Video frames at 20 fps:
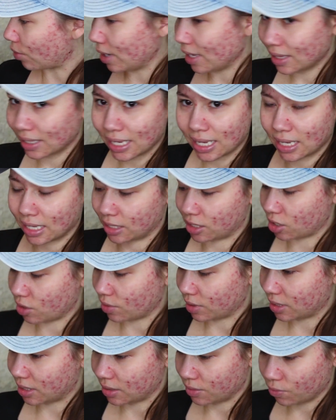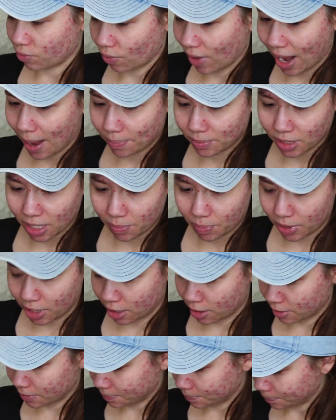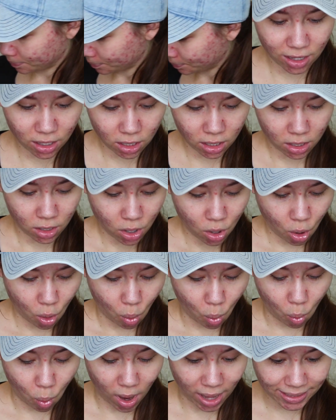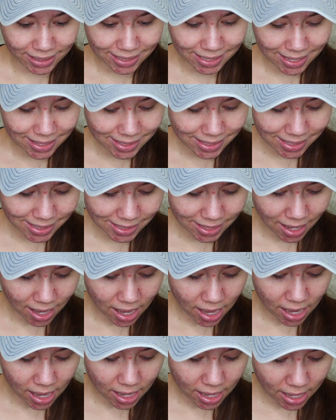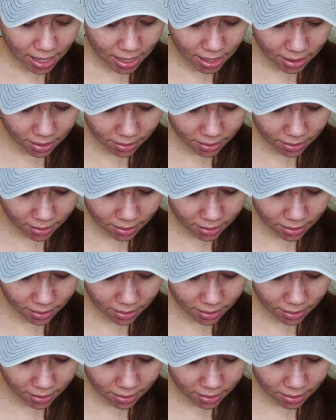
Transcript: really, so it's wrapped up here. What's inside?